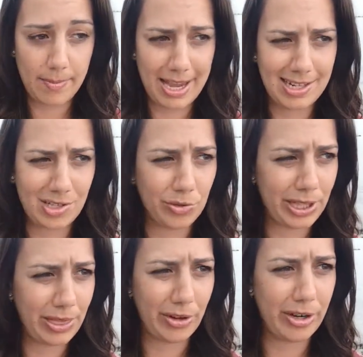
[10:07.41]
It's
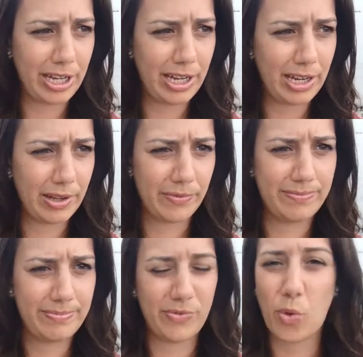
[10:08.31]
only $30 to
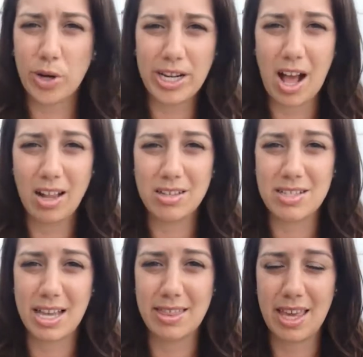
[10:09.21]
$40,
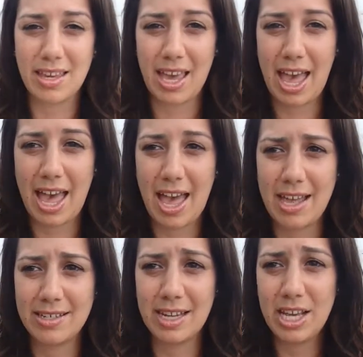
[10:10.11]
I think,
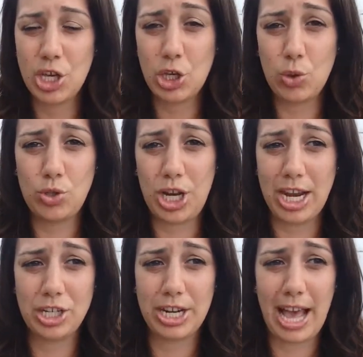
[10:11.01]
and you
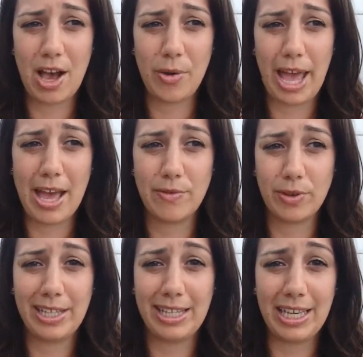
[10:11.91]
change it out
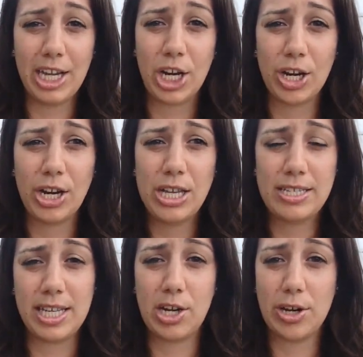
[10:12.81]
every year
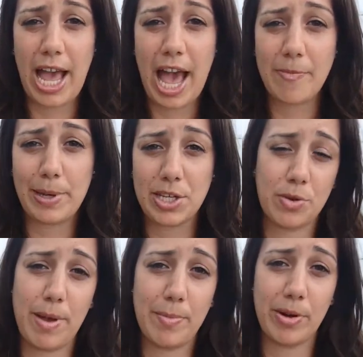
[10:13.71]
to year and a half, because
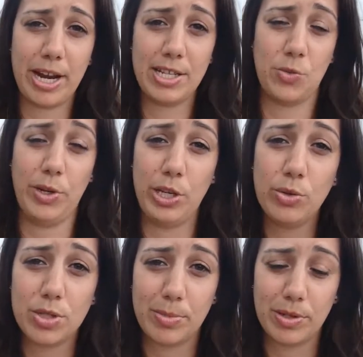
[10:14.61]
remember, it's
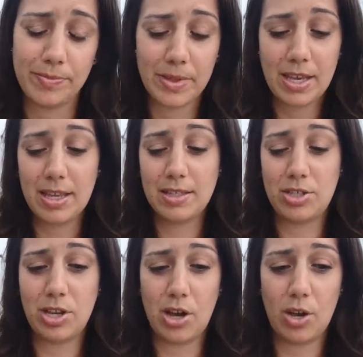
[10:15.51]
reusable.
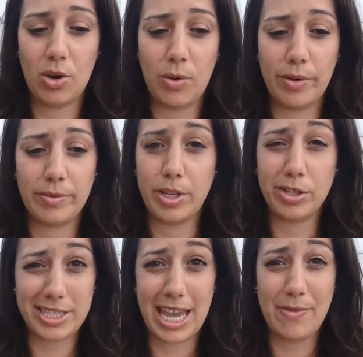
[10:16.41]
So you're
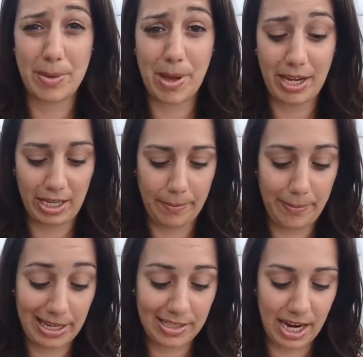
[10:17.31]
saving money,
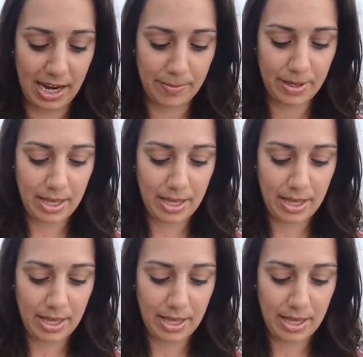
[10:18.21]
big time.